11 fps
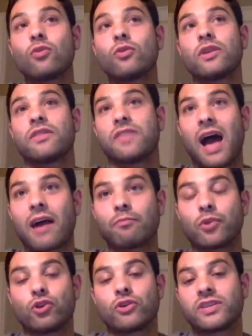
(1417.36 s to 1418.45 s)
only that,
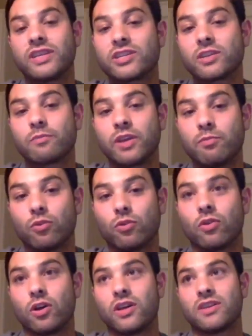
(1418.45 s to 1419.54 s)
but you're teaching people